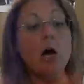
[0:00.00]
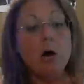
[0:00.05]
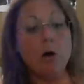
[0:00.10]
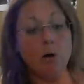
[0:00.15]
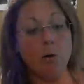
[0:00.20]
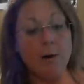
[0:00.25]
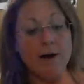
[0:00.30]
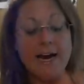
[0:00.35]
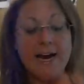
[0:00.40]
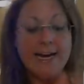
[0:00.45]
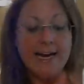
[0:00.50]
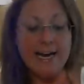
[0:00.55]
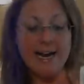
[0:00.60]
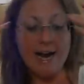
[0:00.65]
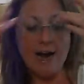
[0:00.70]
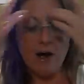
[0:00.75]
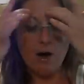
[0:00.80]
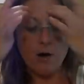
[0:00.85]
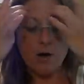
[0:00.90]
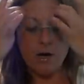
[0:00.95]
Well, when I get
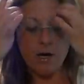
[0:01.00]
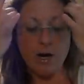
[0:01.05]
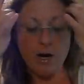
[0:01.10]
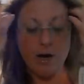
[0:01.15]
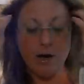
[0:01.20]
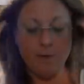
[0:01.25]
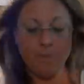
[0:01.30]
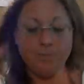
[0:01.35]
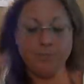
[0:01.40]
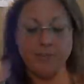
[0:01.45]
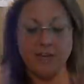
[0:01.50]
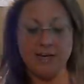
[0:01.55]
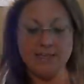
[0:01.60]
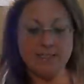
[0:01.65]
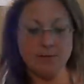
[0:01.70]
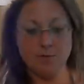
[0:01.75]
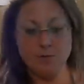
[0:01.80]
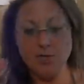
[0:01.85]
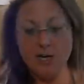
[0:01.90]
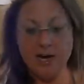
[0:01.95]
out,
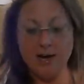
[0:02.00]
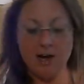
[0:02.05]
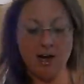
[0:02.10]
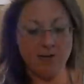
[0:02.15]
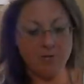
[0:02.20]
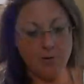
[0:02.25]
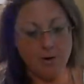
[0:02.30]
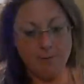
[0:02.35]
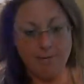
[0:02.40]
as I'm drying off,